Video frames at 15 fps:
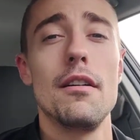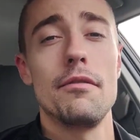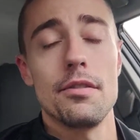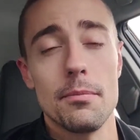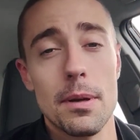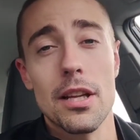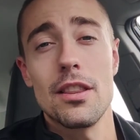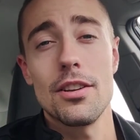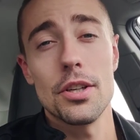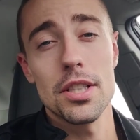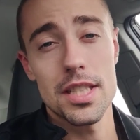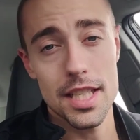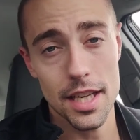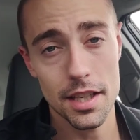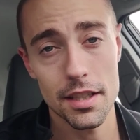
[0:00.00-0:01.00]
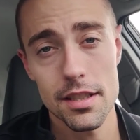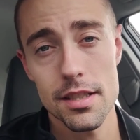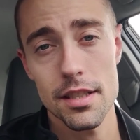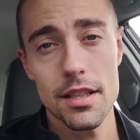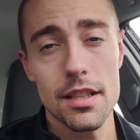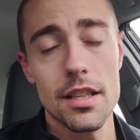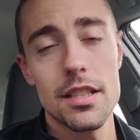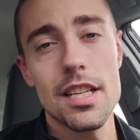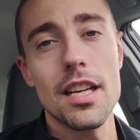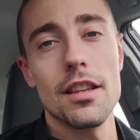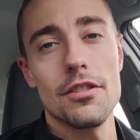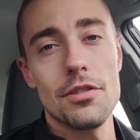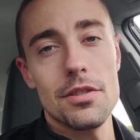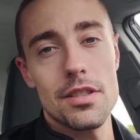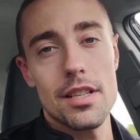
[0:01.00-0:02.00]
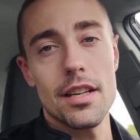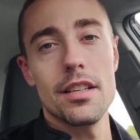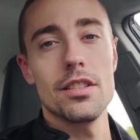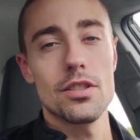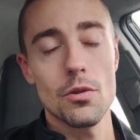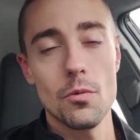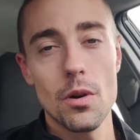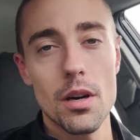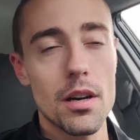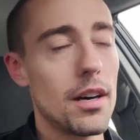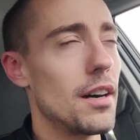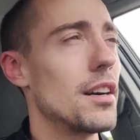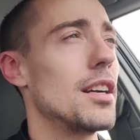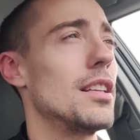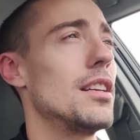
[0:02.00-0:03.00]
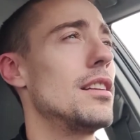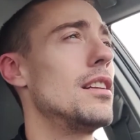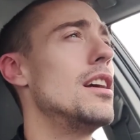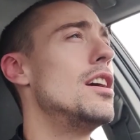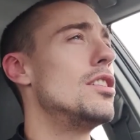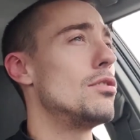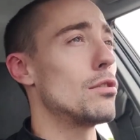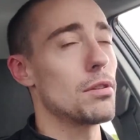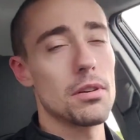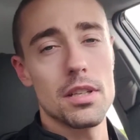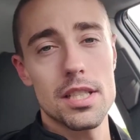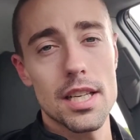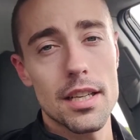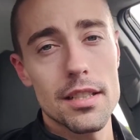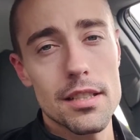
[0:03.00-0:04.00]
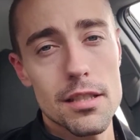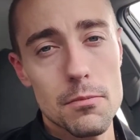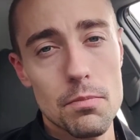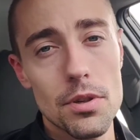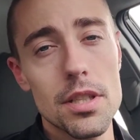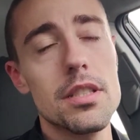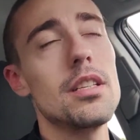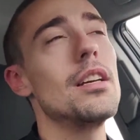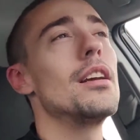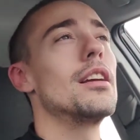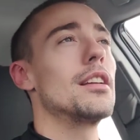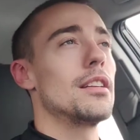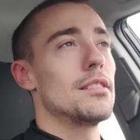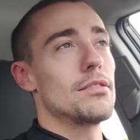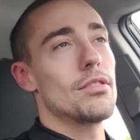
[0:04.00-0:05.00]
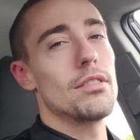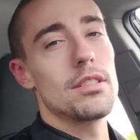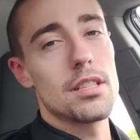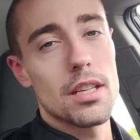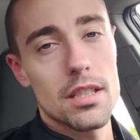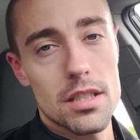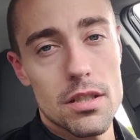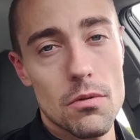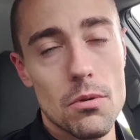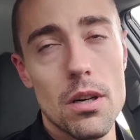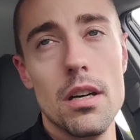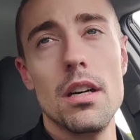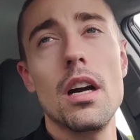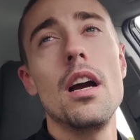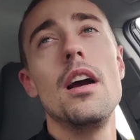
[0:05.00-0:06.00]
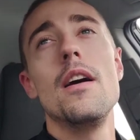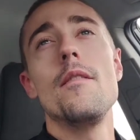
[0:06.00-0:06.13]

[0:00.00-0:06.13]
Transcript: for about 30 seconds and then take 30 seconds to walk and then do 30 seconds of sprinting and then 30 seconds to walk